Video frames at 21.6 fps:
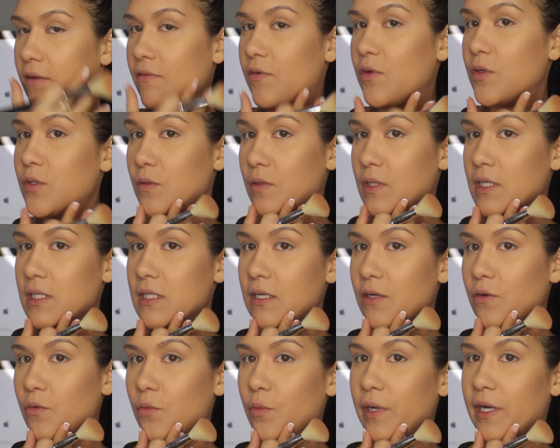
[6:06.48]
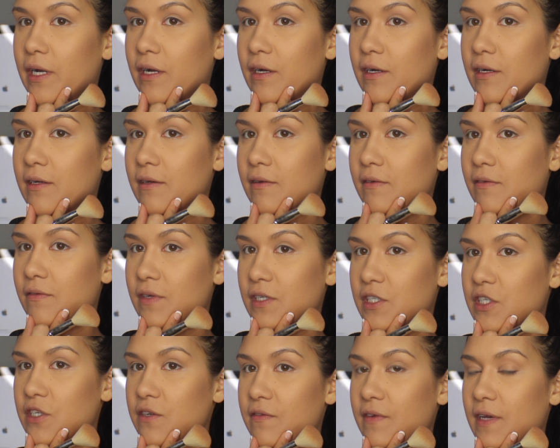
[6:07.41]
If you do this little weird
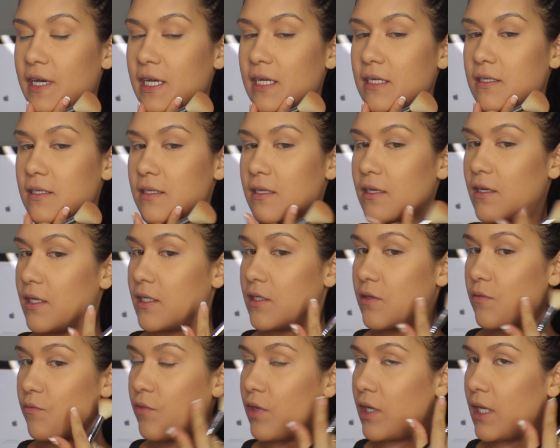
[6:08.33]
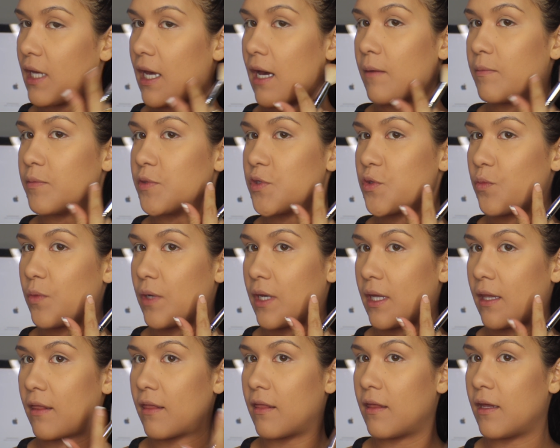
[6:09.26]
fishy face, it really helps
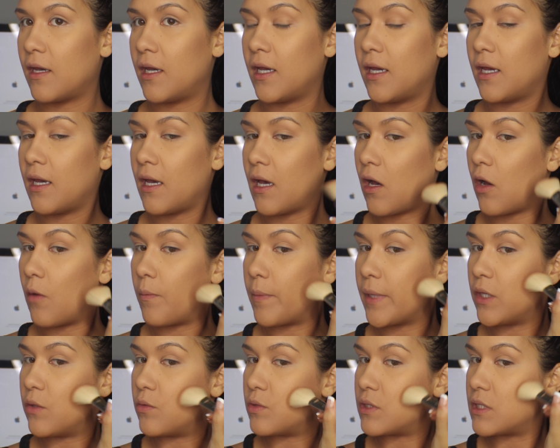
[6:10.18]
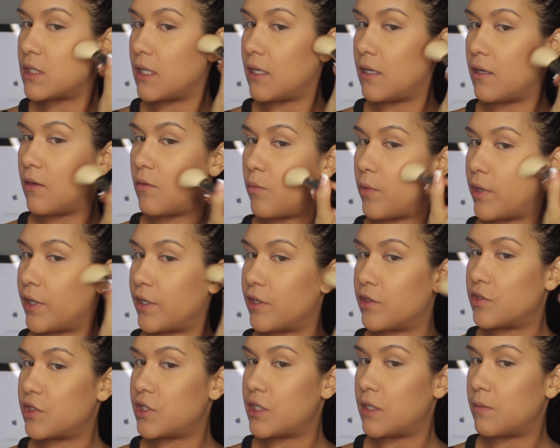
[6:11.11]
with helping you see where
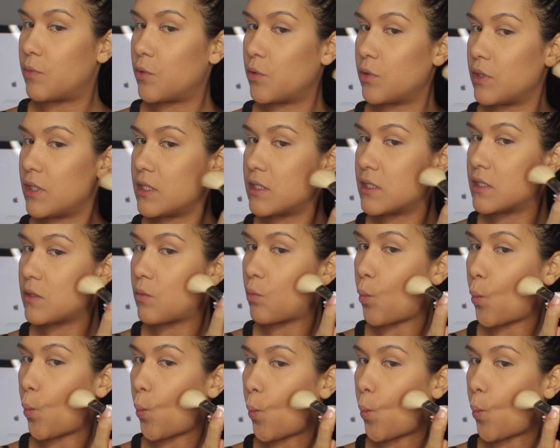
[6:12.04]
your cheekbone is.